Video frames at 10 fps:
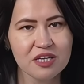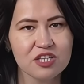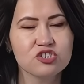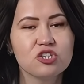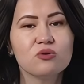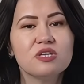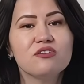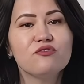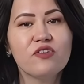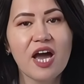it showed
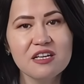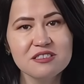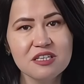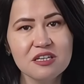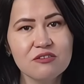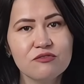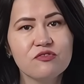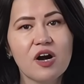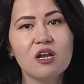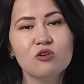that fasting
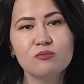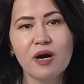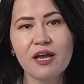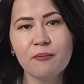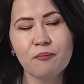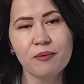followed by a